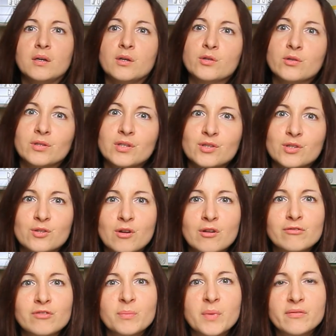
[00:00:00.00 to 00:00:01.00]
So this is
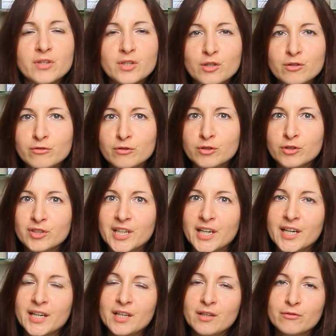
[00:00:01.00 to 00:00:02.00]
all for my video for today.